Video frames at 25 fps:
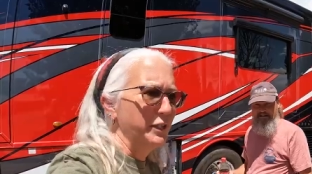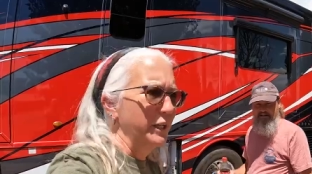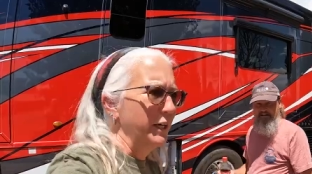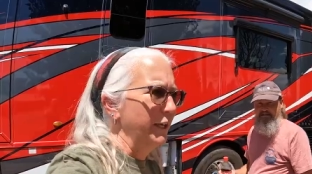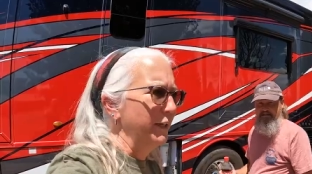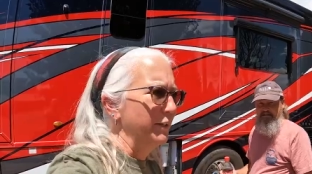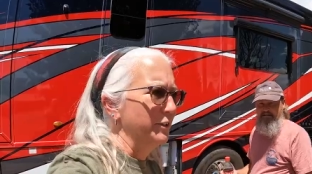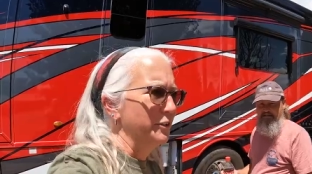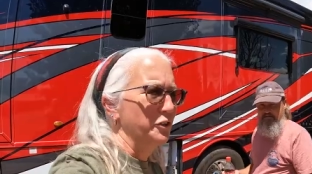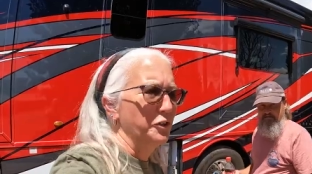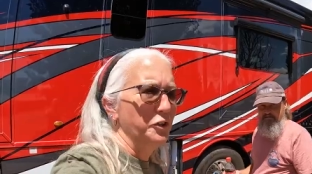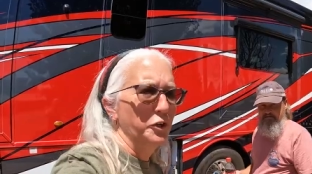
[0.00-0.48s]

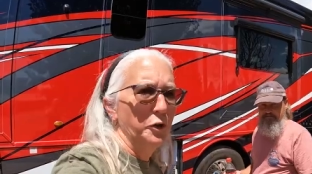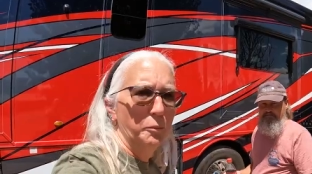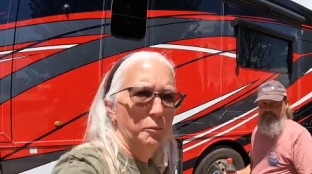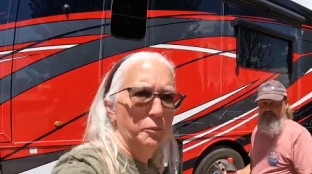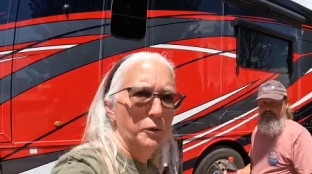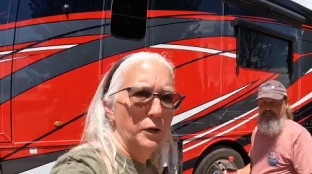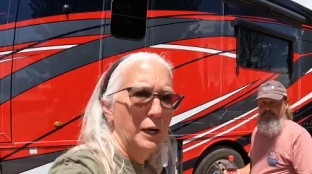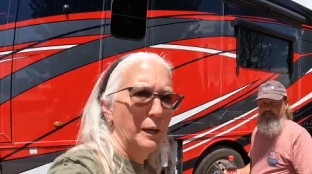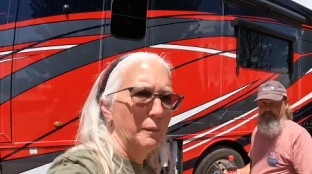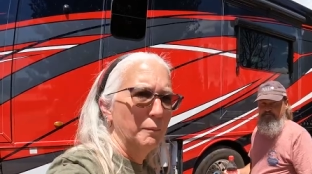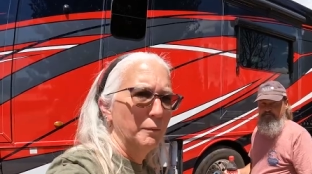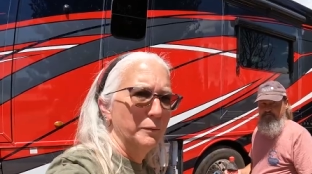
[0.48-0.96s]
tanks, no
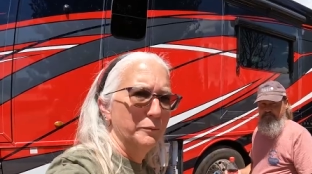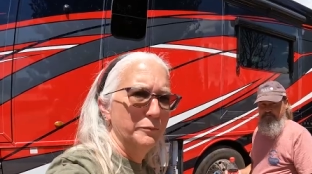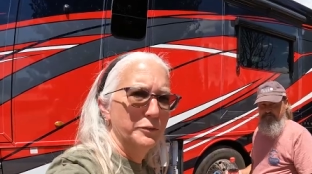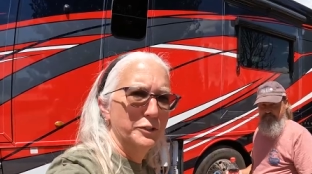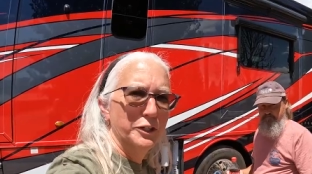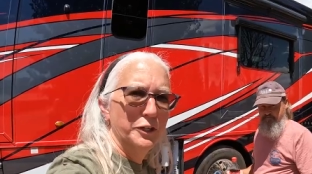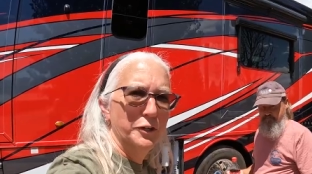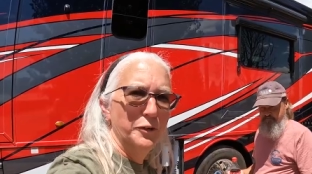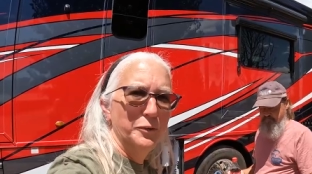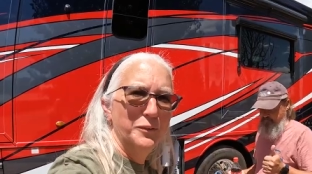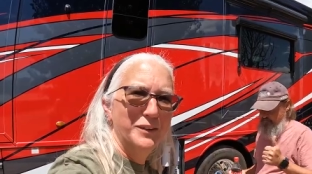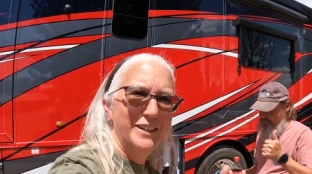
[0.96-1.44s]
problem.
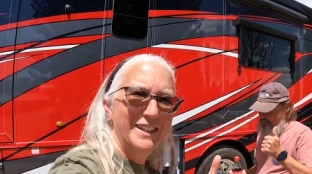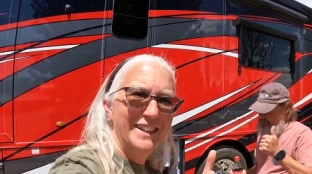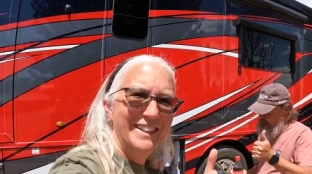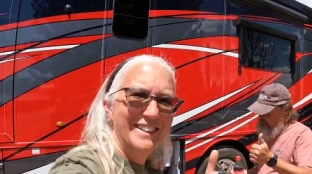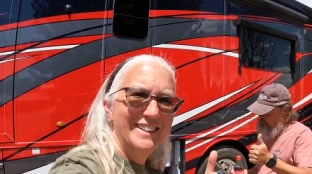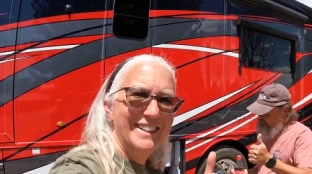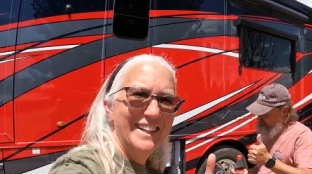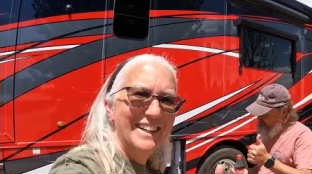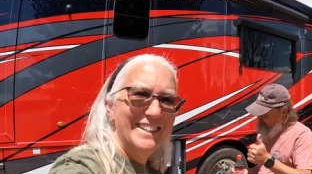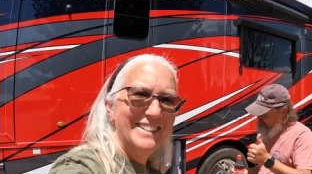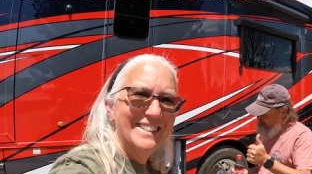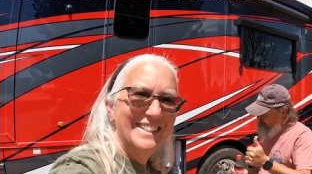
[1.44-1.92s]
So
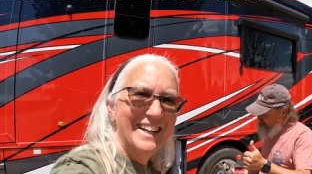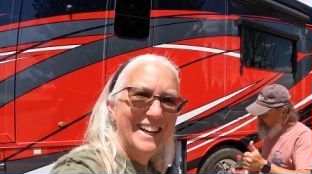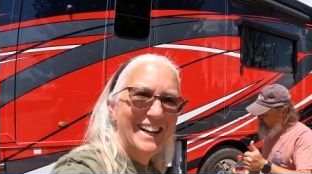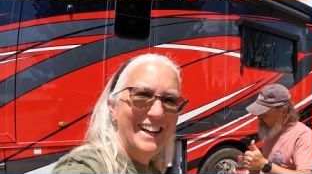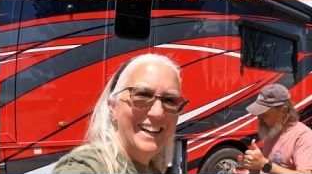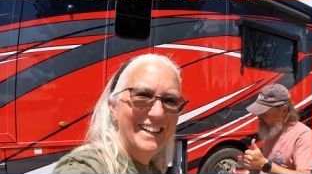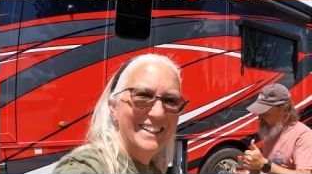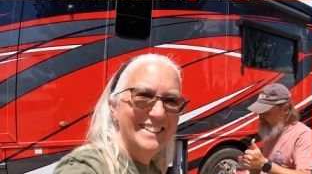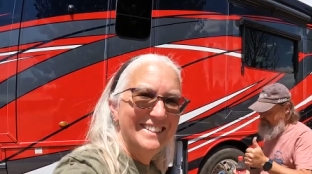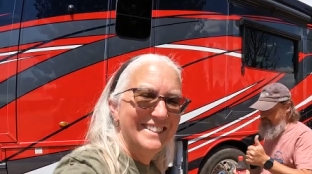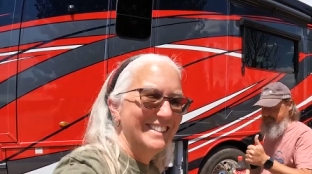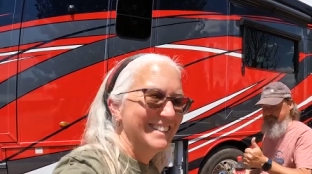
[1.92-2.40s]
thanks
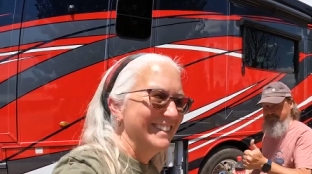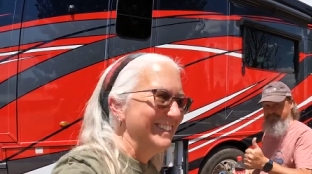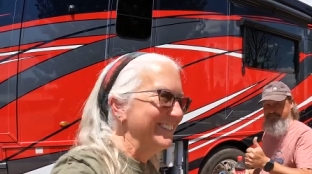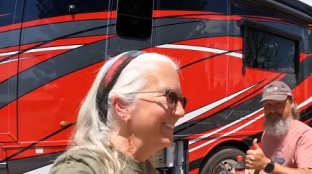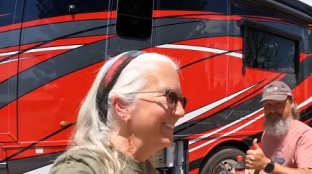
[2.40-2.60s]
guys.